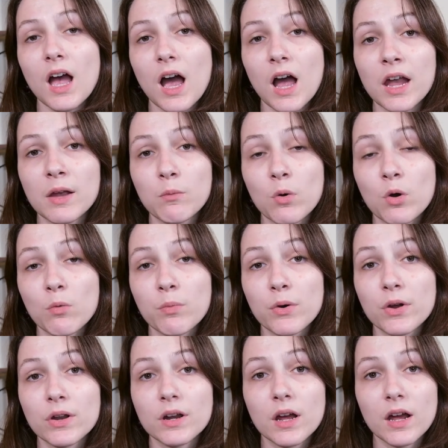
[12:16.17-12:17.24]
I will
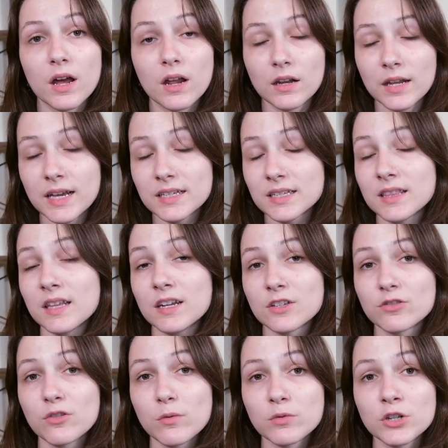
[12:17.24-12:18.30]
put links in the
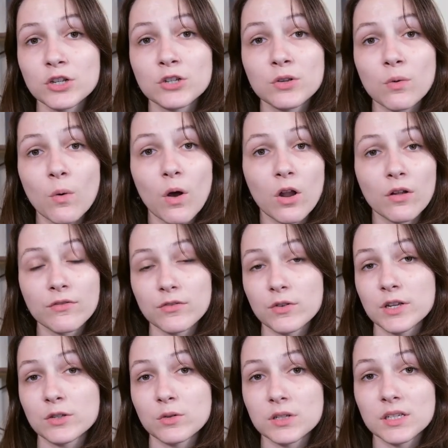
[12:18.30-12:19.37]
description to all of the
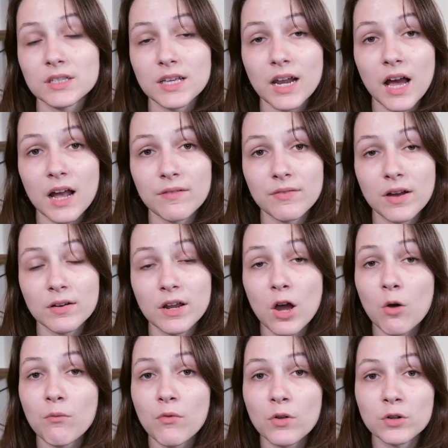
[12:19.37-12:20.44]
resources that I found
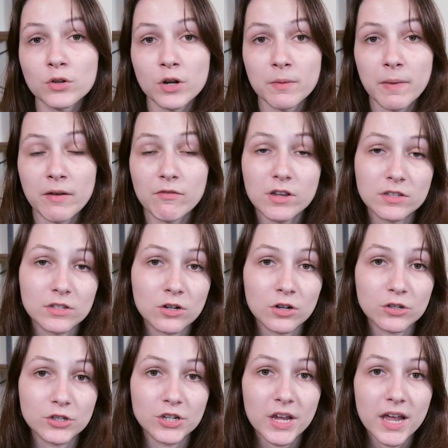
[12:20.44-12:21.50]
helpful during my
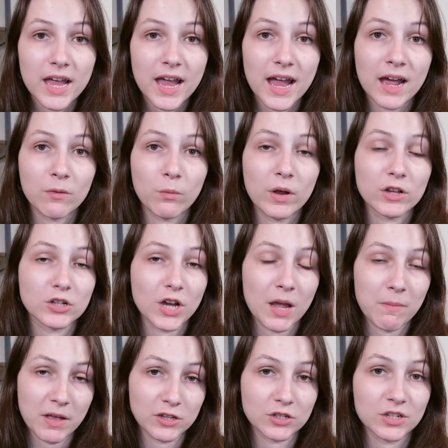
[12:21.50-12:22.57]
research and which I
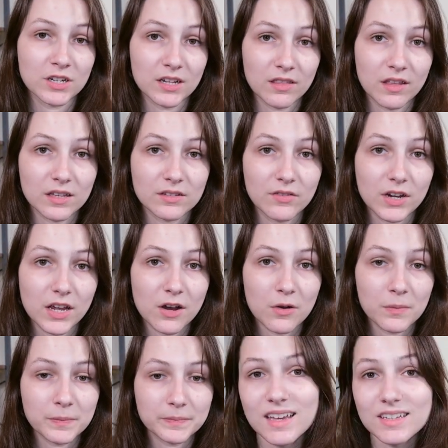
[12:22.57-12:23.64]
mentioned in this
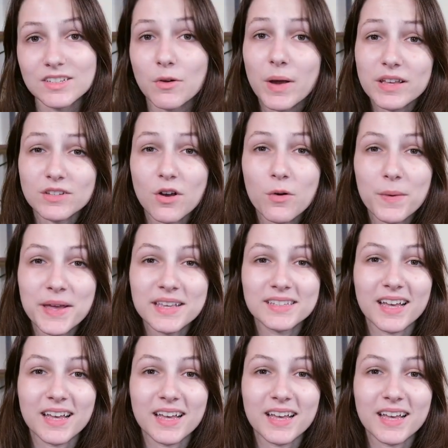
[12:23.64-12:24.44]
video. So as always,